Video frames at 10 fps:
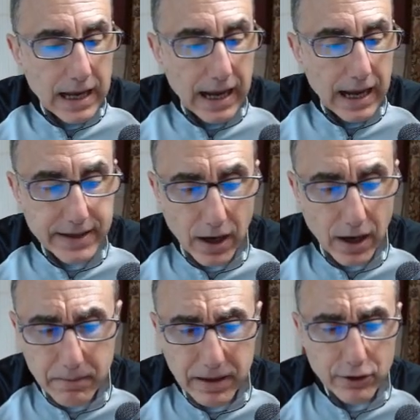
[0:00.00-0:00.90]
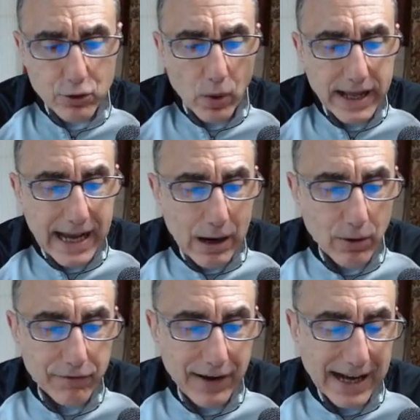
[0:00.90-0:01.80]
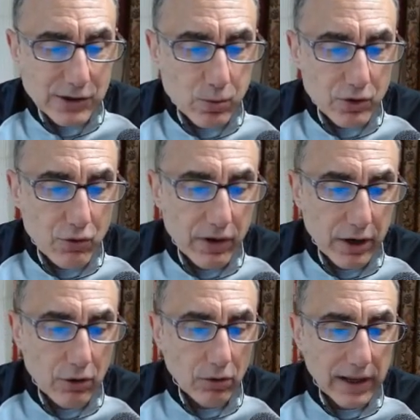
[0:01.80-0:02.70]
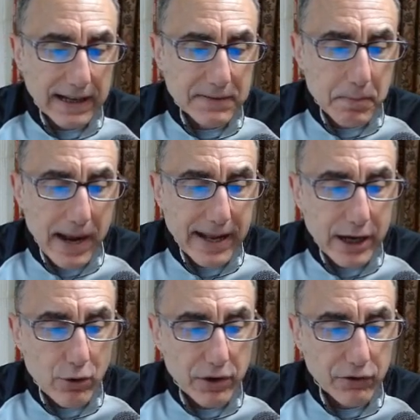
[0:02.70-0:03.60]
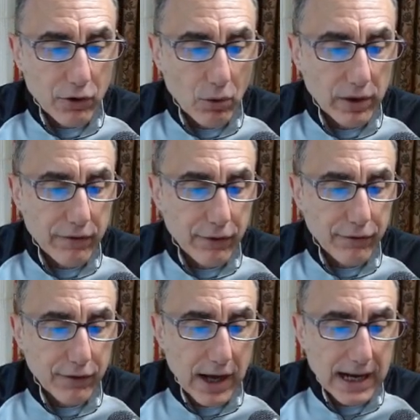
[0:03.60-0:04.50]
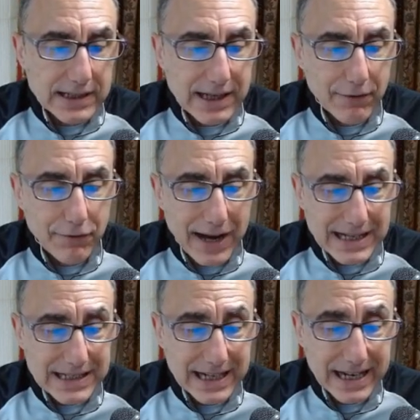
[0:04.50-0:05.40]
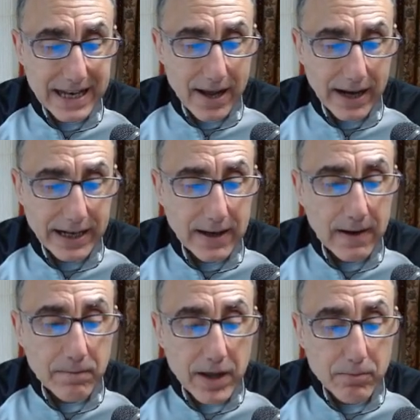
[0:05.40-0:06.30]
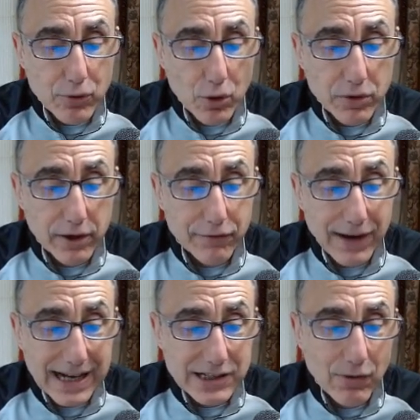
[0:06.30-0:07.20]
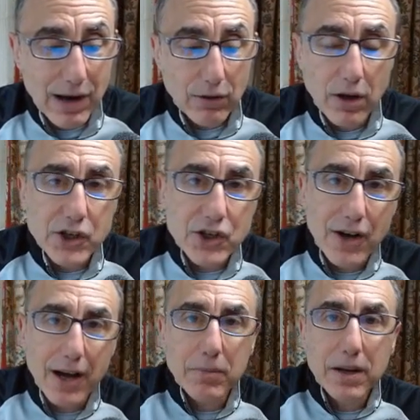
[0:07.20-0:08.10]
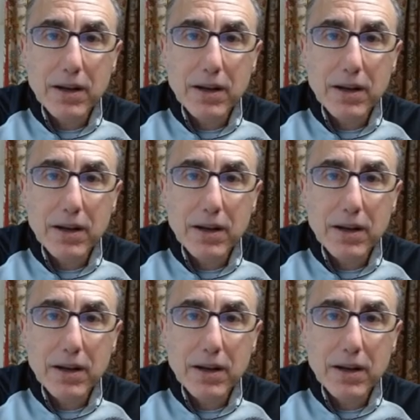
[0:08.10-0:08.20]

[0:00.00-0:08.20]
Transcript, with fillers: And the timing of the 20-hour fast was critical. Lifespan increased only for flies that fasted at night and broke their fast around lunchtime.